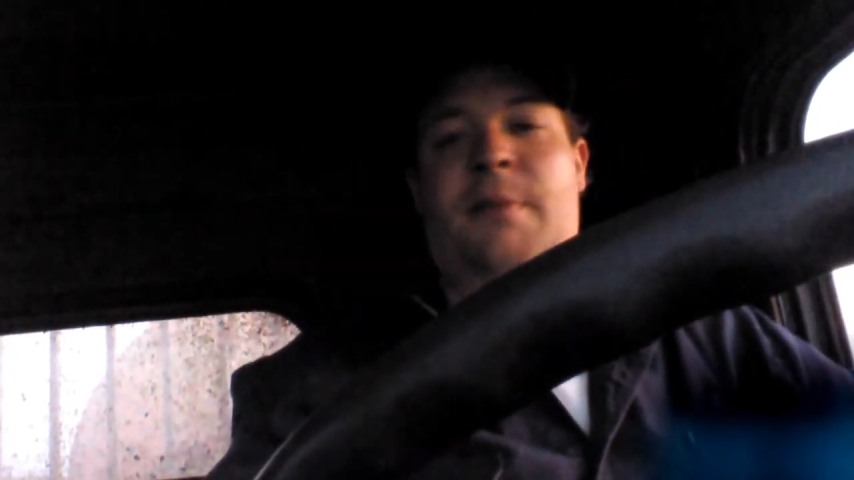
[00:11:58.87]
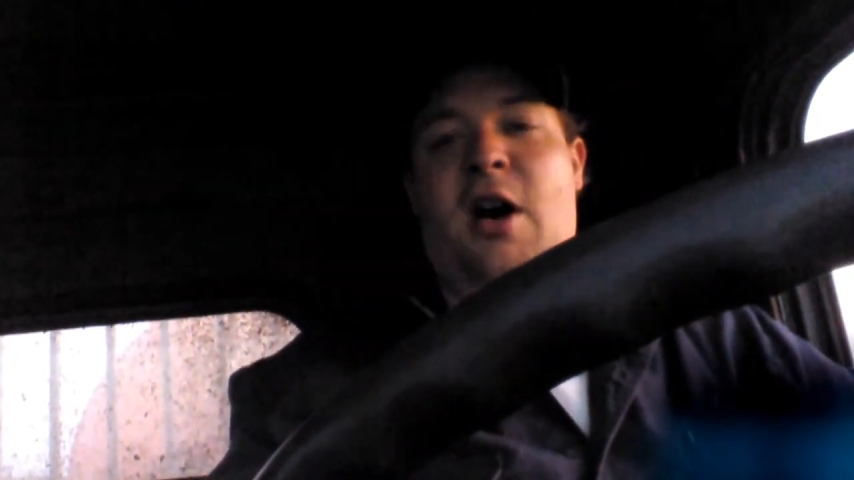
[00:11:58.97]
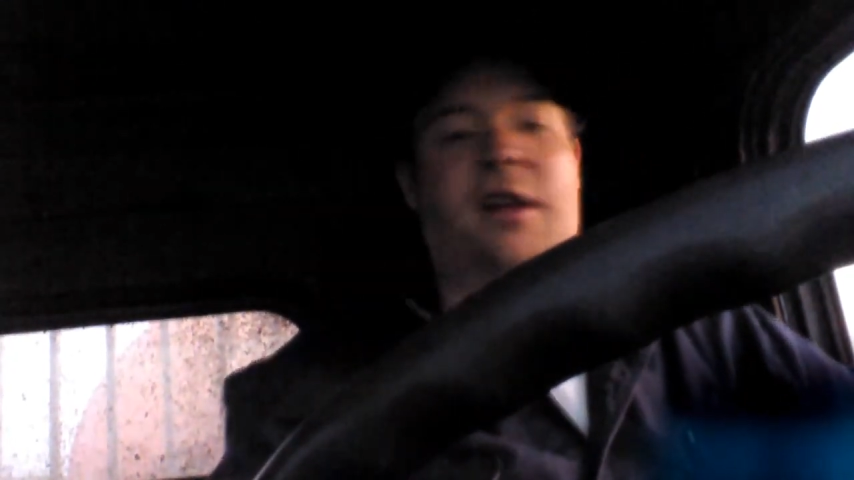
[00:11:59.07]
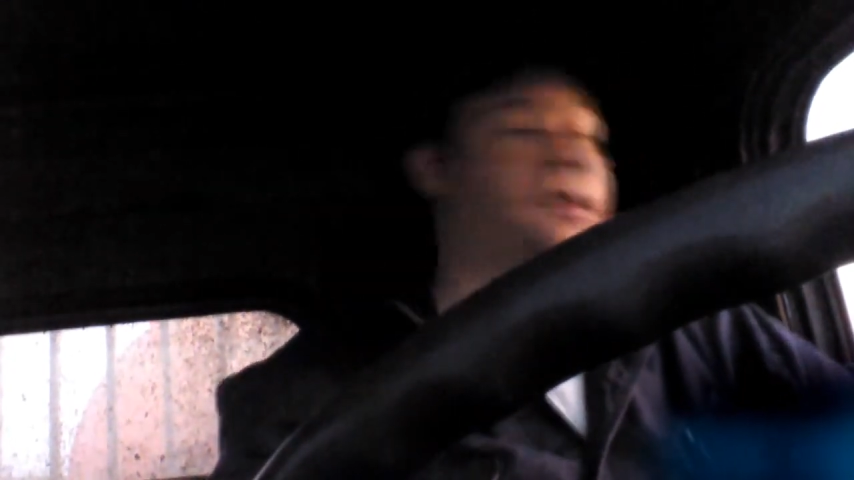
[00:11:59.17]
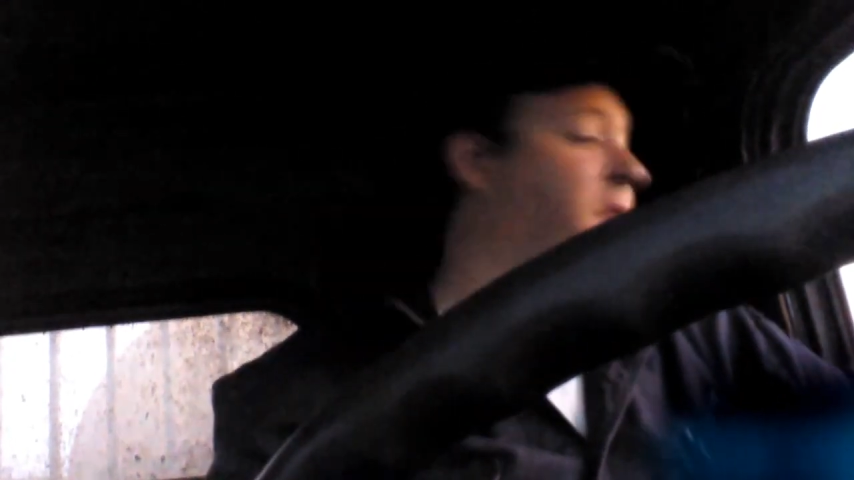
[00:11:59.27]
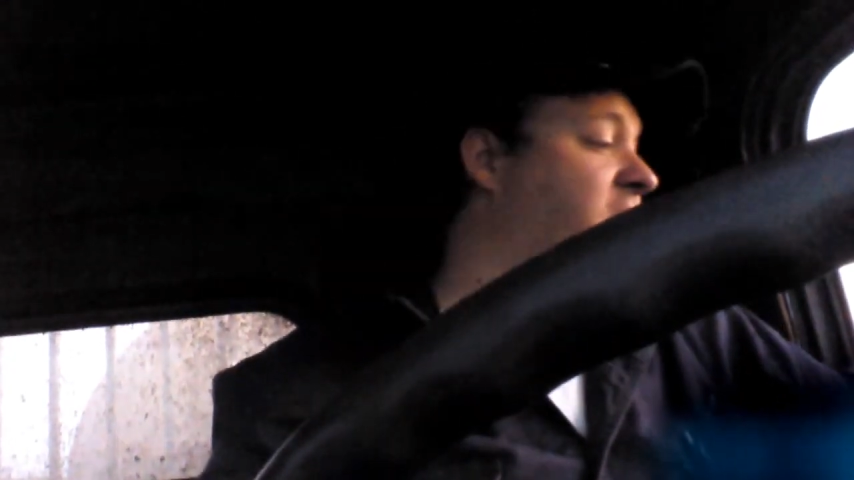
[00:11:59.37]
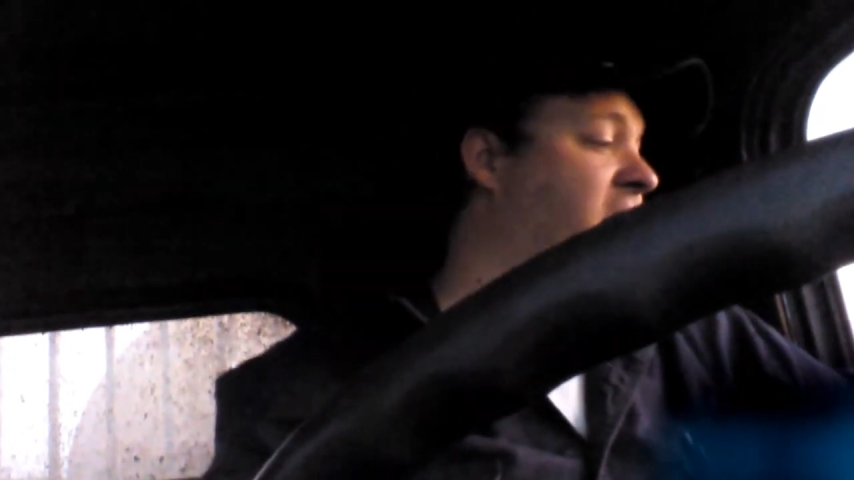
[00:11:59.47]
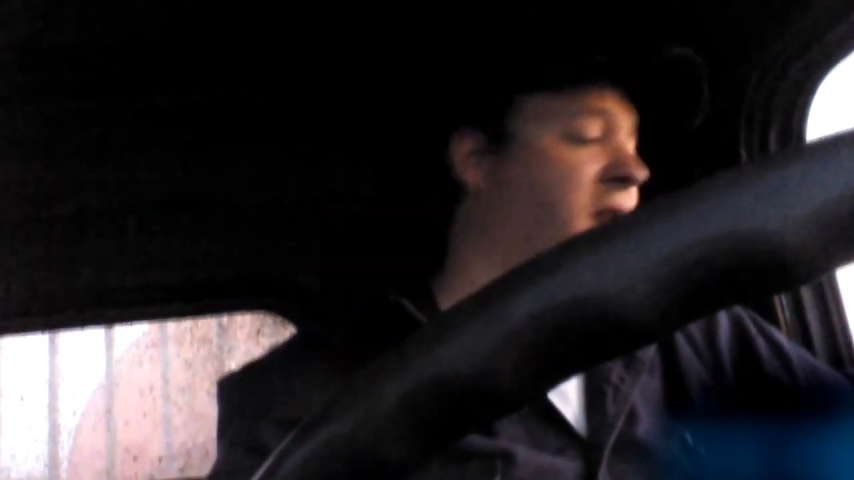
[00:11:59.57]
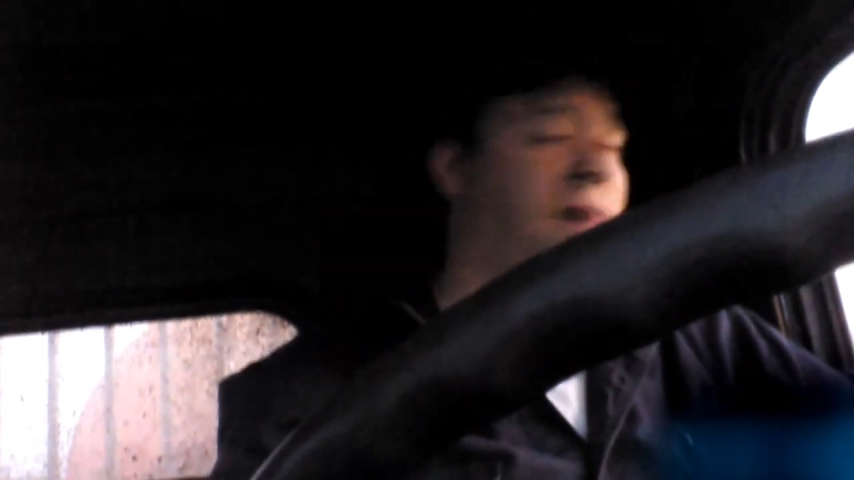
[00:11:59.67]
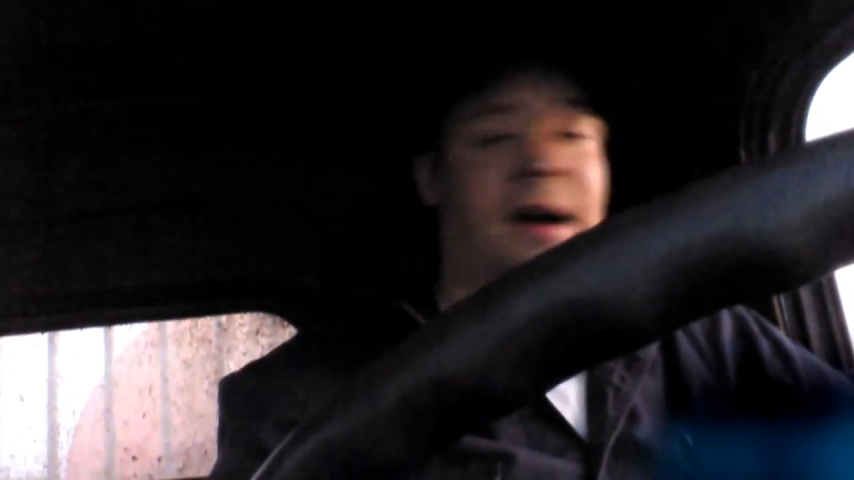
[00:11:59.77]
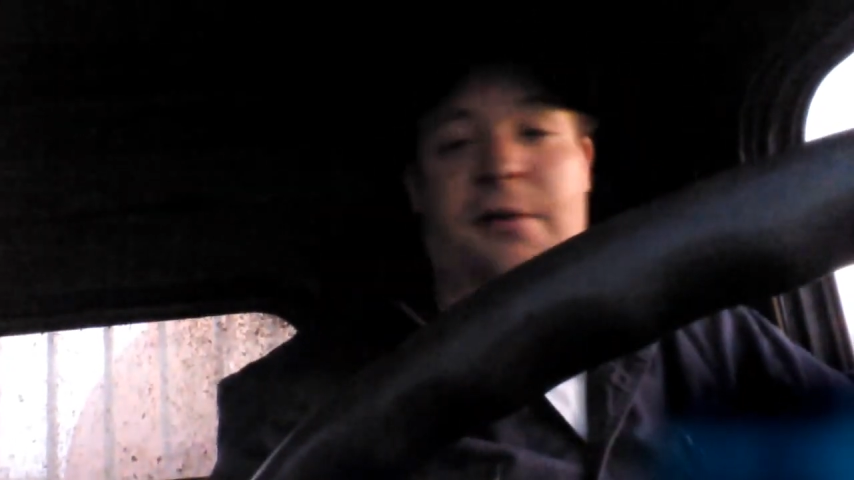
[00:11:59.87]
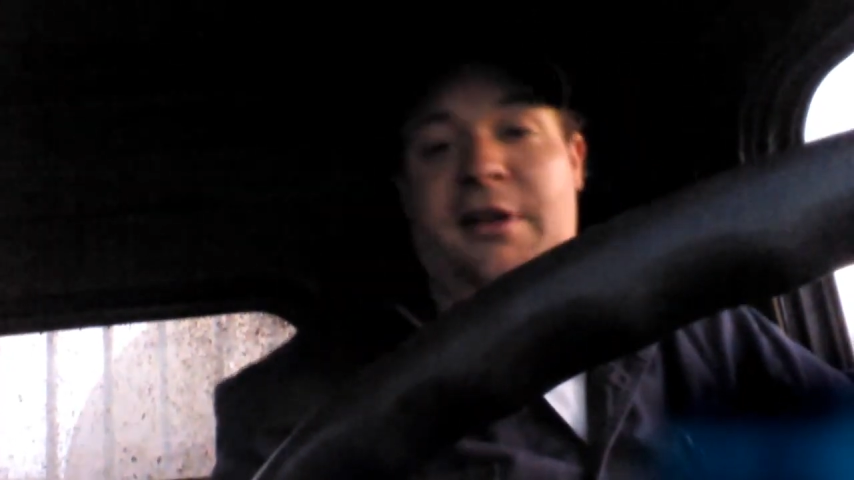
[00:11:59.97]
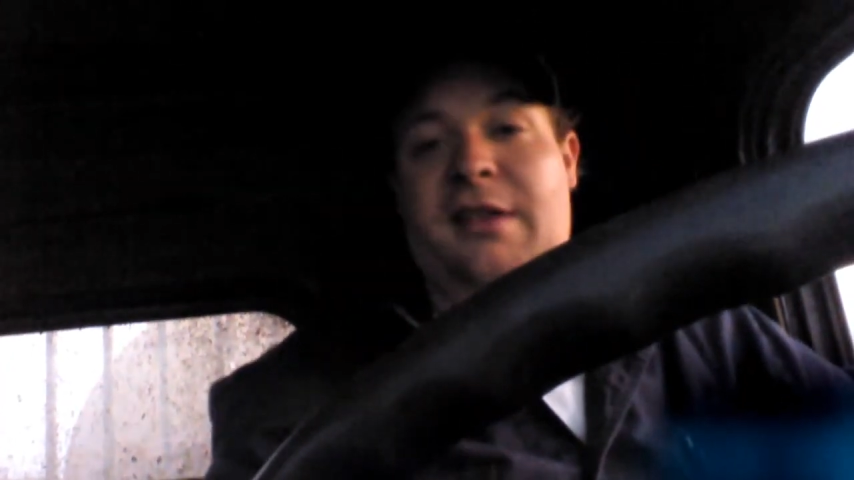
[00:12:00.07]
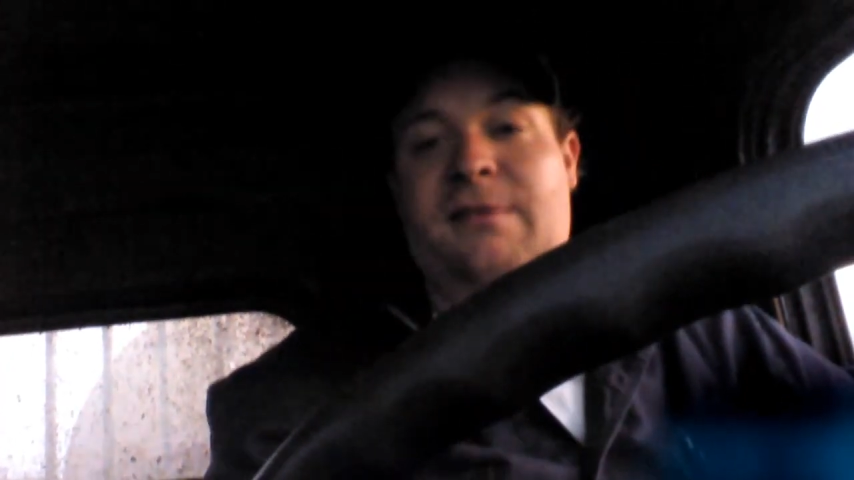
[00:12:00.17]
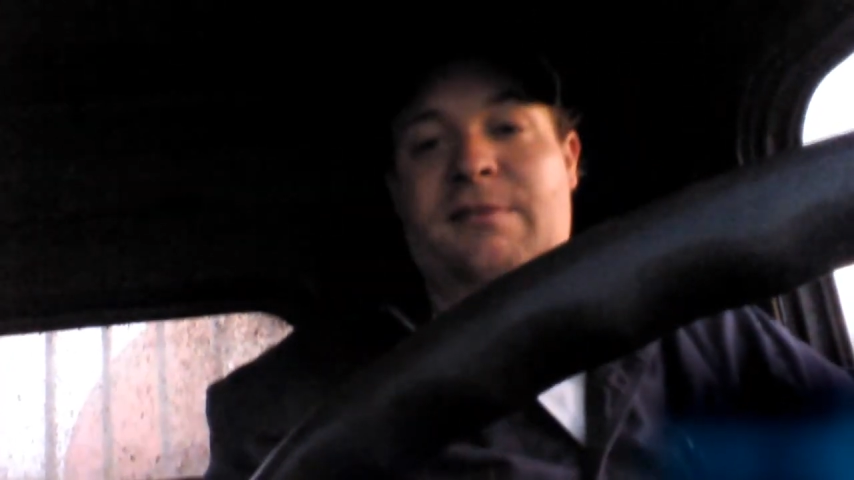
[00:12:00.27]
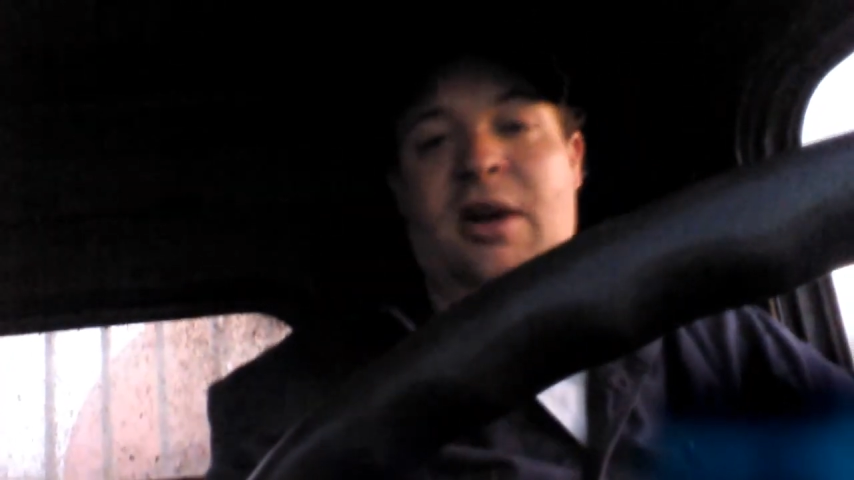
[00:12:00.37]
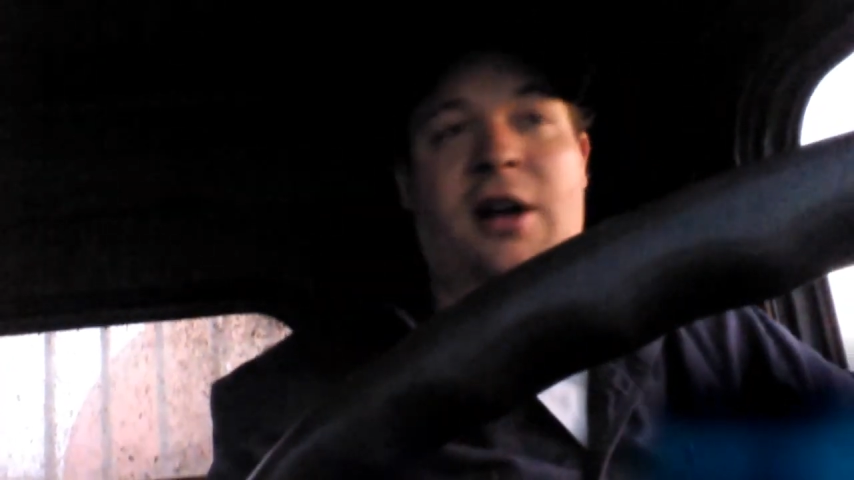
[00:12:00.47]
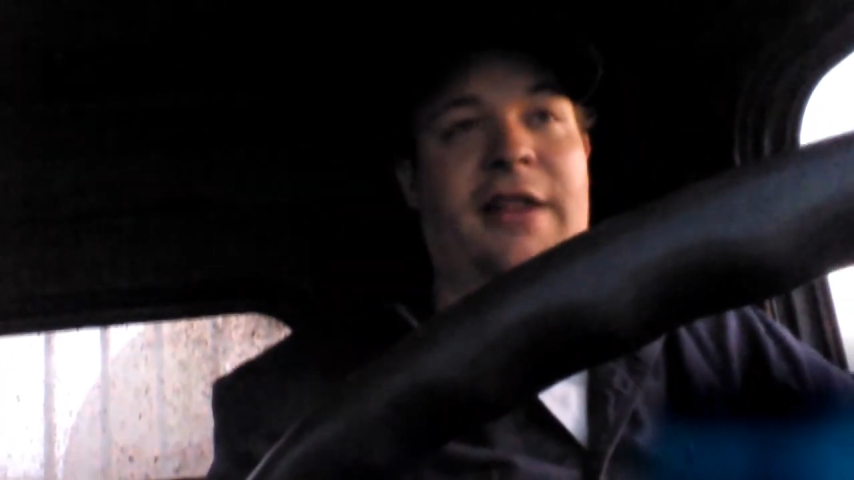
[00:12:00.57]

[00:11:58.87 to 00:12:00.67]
bosses running around and all